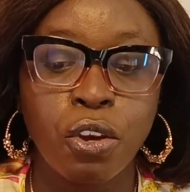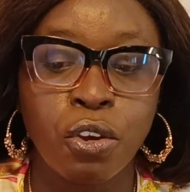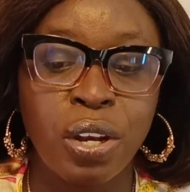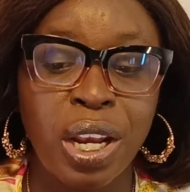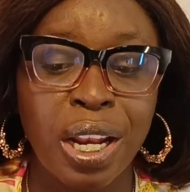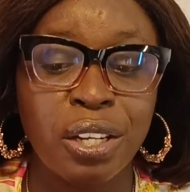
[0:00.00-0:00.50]
You
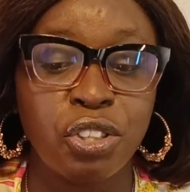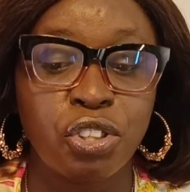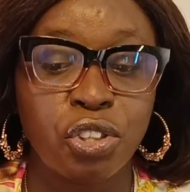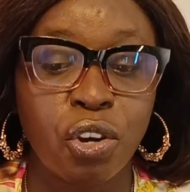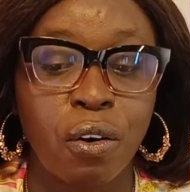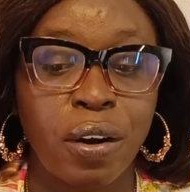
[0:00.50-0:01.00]
need an
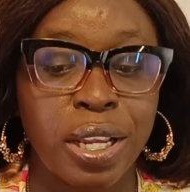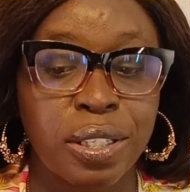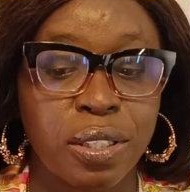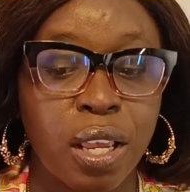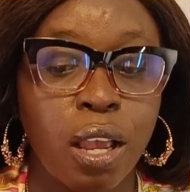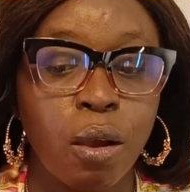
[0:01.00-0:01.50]

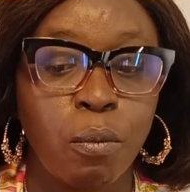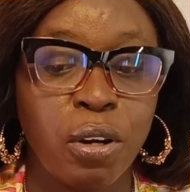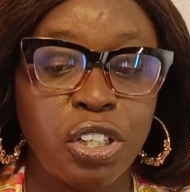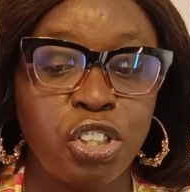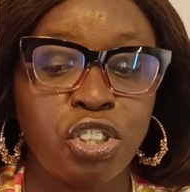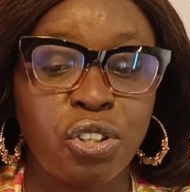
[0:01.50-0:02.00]
insurance, but
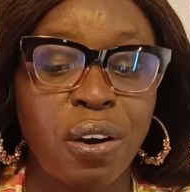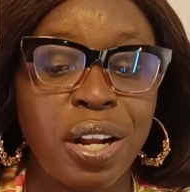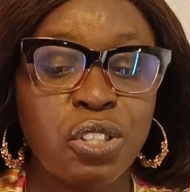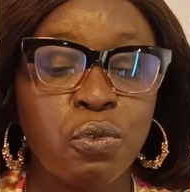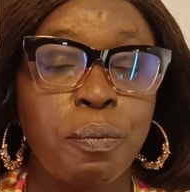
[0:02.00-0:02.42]
the insurance